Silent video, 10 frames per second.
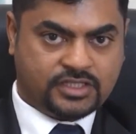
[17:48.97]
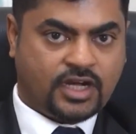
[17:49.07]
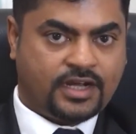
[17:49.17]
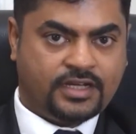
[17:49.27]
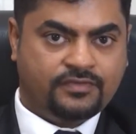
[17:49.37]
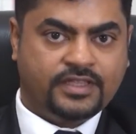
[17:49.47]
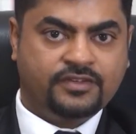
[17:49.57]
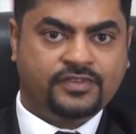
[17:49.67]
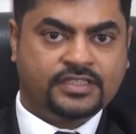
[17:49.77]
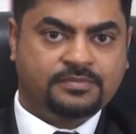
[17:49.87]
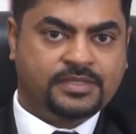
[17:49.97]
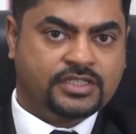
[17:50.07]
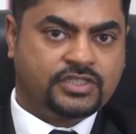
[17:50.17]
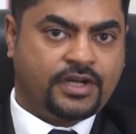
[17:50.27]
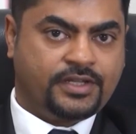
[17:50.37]
starting with the
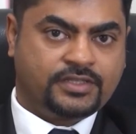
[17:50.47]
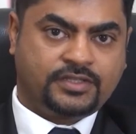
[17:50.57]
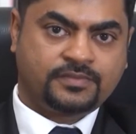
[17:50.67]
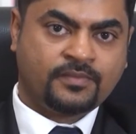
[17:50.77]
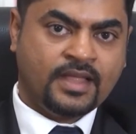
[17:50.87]
feasibility studies.